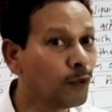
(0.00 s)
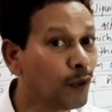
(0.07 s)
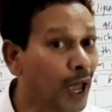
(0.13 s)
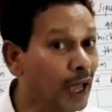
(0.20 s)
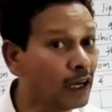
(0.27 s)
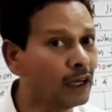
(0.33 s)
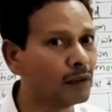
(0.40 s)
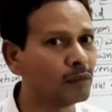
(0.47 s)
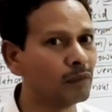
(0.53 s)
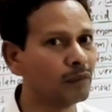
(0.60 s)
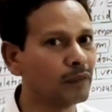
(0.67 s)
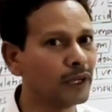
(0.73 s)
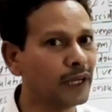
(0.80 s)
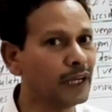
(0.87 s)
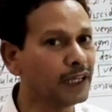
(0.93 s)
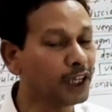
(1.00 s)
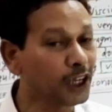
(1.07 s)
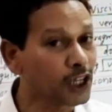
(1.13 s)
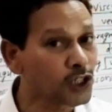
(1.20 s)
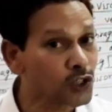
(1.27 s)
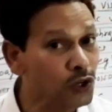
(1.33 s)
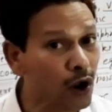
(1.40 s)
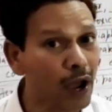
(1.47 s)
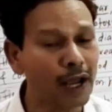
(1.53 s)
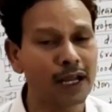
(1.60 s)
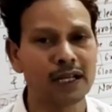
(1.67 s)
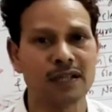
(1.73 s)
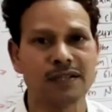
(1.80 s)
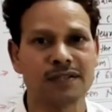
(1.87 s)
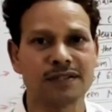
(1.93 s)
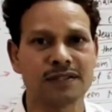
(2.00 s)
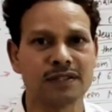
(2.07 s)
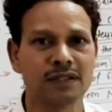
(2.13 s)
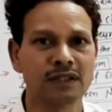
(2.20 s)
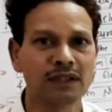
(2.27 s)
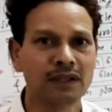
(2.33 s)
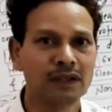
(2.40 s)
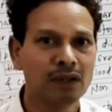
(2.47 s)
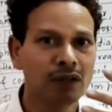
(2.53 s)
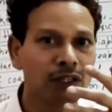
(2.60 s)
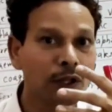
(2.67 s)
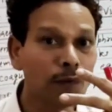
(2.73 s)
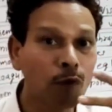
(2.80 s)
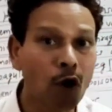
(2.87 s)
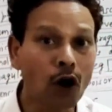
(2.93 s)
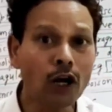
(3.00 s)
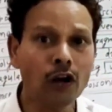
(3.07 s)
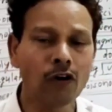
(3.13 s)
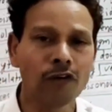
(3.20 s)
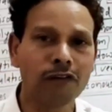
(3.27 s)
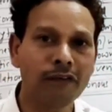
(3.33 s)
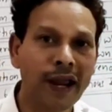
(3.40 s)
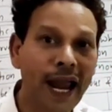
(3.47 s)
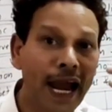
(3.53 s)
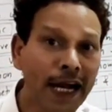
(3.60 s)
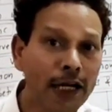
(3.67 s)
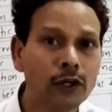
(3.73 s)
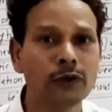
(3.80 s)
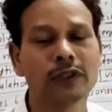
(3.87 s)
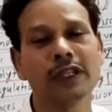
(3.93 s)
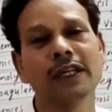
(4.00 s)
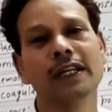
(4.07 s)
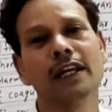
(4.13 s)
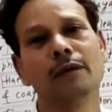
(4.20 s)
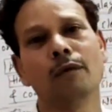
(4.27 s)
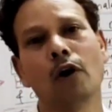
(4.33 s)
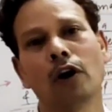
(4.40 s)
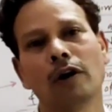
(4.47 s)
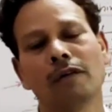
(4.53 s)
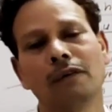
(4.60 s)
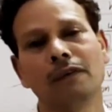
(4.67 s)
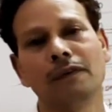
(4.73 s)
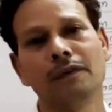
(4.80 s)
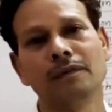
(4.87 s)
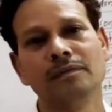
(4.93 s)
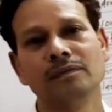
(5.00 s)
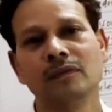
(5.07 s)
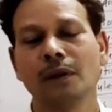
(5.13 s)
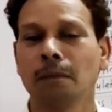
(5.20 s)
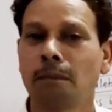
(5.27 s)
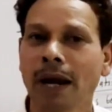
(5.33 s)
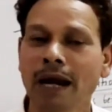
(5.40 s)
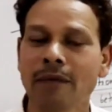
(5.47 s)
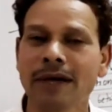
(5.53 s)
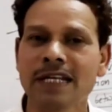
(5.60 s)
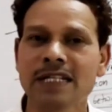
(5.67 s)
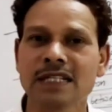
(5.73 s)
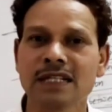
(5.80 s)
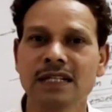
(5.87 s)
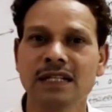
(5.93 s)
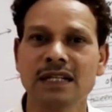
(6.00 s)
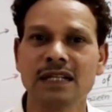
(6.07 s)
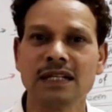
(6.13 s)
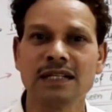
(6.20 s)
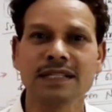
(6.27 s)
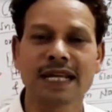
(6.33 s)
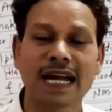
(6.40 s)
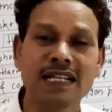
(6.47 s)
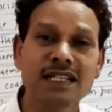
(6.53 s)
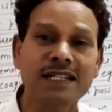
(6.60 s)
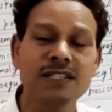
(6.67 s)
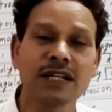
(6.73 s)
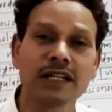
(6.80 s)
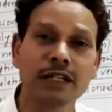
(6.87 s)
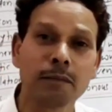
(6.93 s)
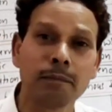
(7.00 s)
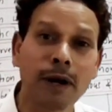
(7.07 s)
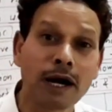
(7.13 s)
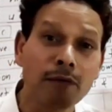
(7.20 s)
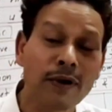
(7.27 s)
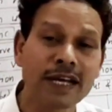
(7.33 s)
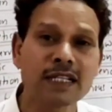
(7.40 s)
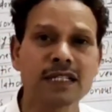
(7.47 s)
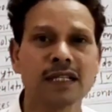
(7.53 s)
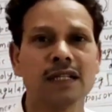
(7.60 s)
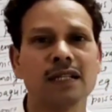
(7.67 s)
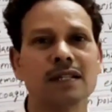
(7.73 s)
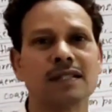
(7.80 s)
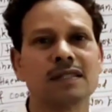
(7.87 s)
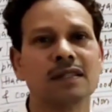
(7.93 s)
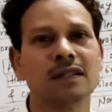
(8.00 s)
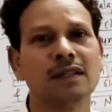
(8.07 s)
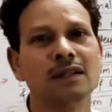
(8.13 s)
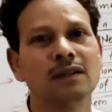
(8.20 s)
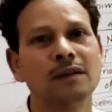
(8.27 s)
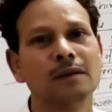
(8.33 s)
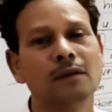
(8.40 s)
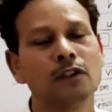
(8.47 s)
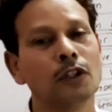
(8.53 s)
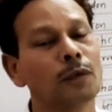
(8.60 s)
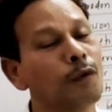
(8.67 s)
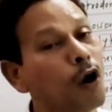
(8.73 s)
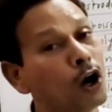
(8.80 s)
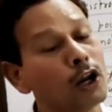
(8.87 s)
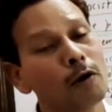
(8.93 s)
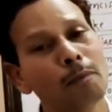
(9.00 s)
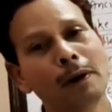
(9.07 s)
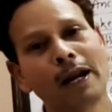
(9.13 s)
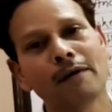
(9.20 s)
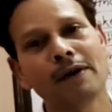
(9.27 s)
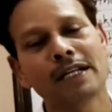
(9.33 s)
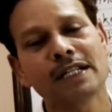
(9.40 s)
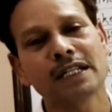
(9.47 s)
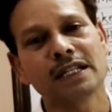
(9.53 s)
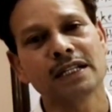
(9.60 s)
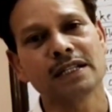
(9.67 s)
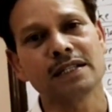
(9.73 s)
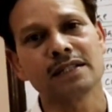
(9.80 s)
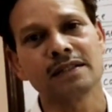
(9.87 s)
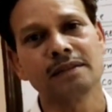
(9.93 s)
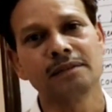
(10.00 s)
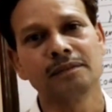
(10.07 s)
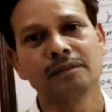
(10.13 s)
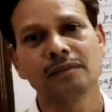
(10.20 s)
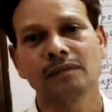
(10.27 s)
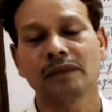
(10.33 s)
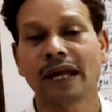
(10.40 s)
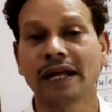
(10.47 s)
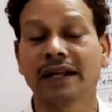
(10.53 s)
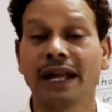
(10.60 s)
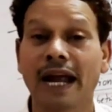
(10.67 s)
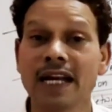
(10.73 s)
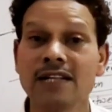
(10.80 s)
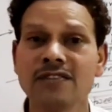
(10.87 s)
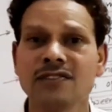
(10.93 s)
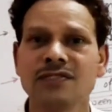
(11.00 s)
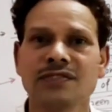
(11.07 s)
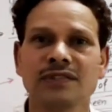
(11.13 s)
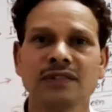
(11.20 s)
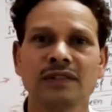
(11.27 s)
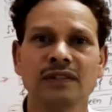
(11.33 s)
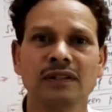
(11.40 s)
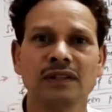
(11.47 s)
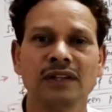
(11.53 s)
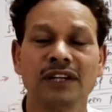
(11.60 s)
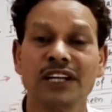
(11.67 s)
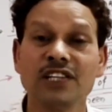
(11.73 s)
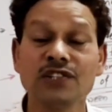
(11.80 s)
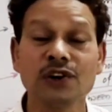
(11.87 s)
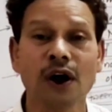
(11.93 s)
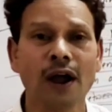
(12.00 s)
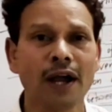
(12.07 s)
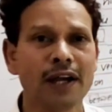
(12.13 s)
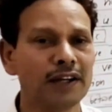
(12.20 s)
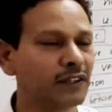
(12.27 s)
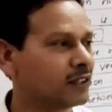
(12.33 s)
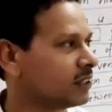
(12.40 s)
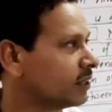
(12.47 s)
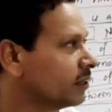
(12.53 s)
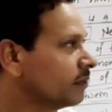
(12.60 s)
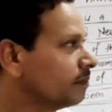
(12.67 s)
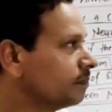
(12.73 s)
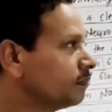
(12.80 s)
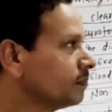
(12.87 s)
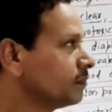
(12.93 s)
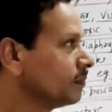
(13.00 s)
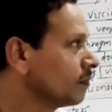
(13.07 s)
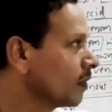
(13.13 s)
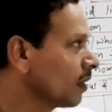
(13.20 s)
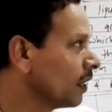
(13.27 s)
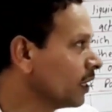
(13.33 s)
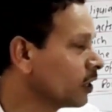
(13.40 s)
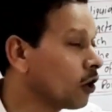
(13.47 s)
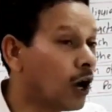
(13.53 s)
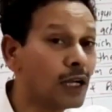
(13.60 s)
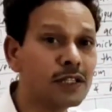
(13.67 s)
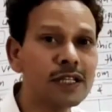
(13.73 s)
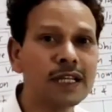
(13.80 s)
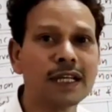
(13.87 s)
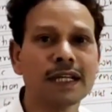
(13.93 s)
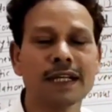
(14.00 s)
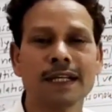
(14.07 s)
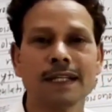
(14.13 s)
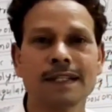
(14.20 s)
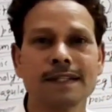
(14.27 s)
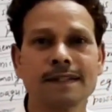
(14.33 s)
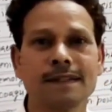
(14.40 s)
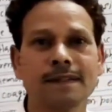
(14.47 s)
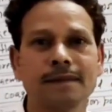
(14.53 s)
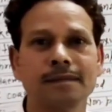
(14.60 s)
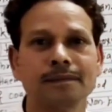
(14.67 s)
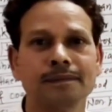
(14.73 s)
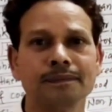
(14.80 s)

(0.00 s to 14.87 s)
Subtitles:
venom, it destroys the wall of endothelial wall of blood vessels. As a result, the blood vessels, the wall of blood vessels, that gets destroyed. It causes